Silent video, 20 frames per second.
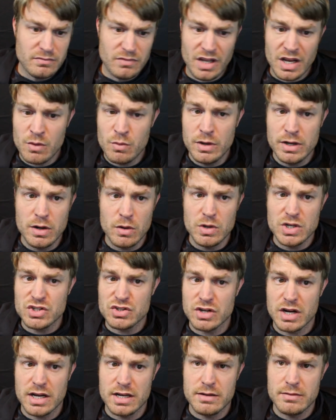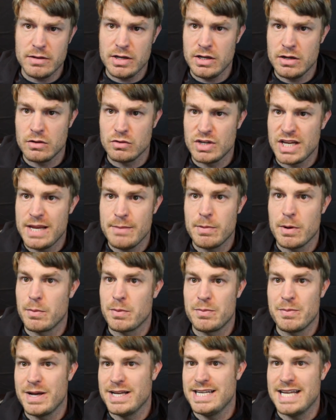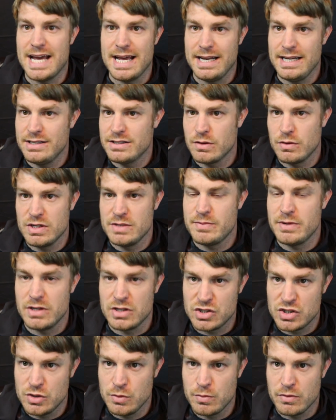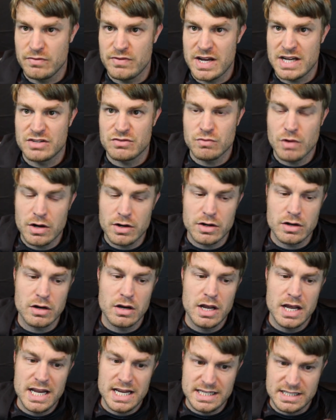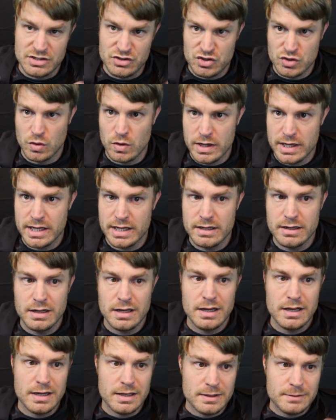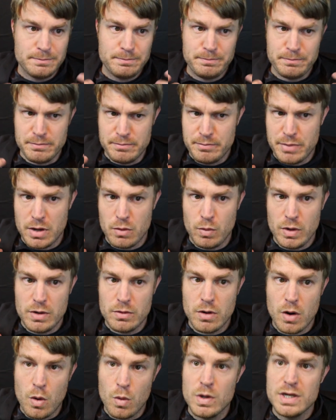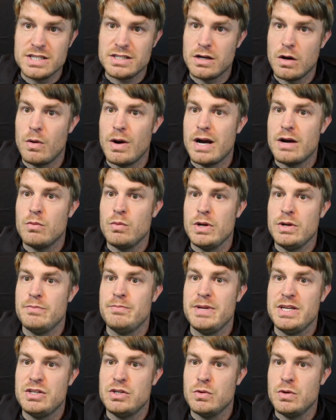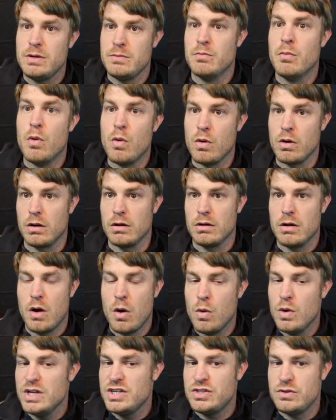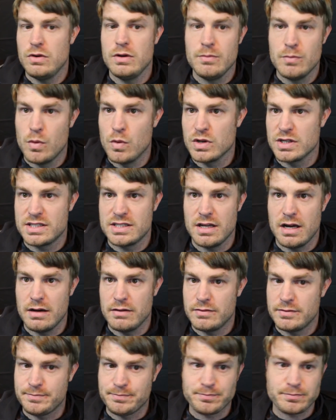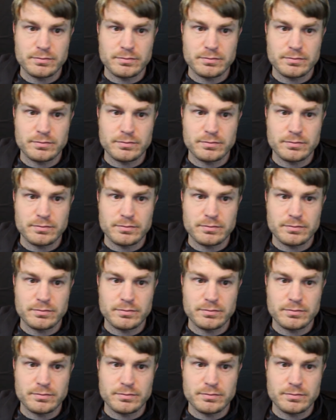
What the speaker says: And we'd always try and, keep up with my dad. He's always been a super fast runner. He's enjoyed it. but we would always go out and we'd be doing more, always doing more stuff.